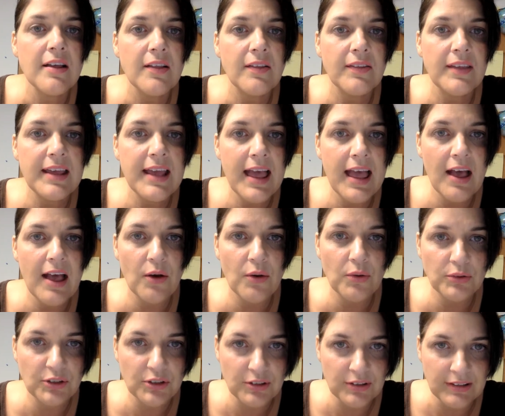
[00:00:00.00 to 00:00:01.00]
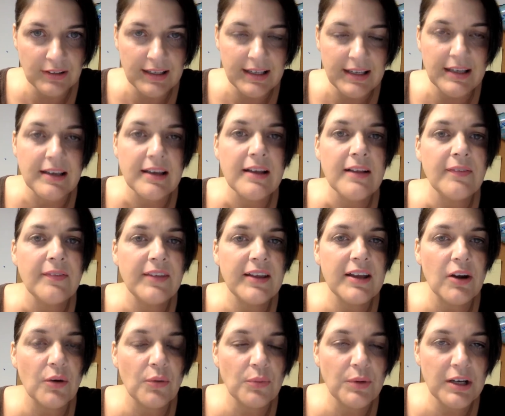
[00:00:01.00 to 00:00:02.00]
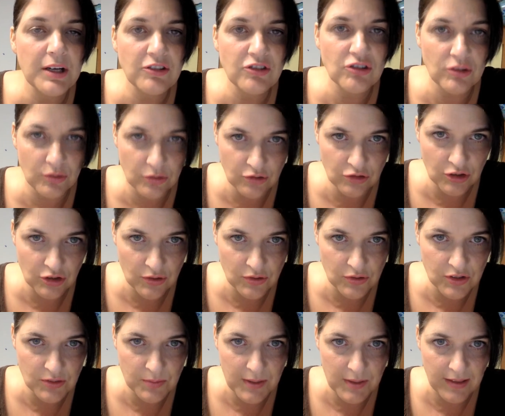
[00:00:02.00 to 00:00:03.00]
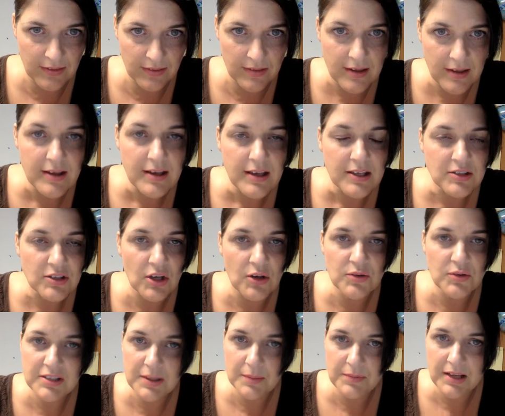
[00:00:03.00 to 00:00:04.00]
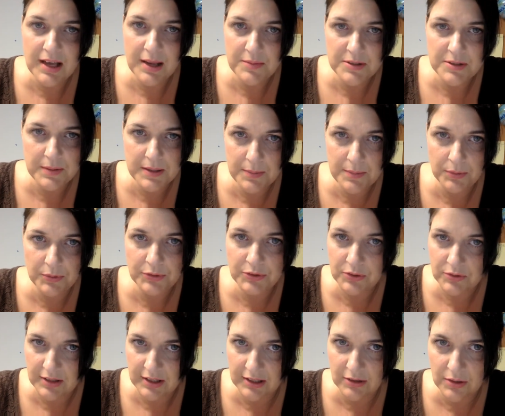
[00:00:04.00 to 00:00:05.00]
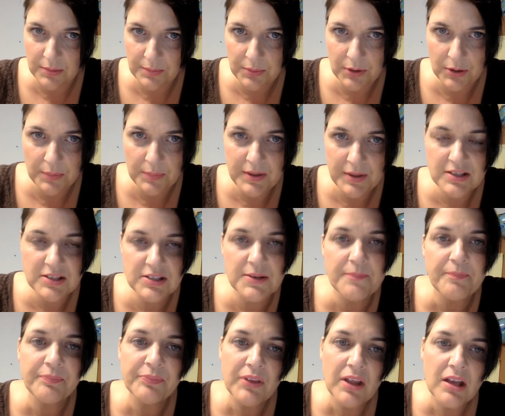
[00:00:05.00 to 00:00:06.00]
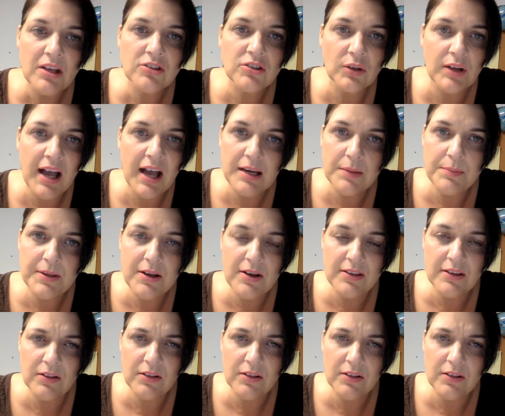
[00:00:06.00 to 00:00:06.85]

the elderly, the original Joe Smith. So sometimes people do that on purpose. So kind of be on the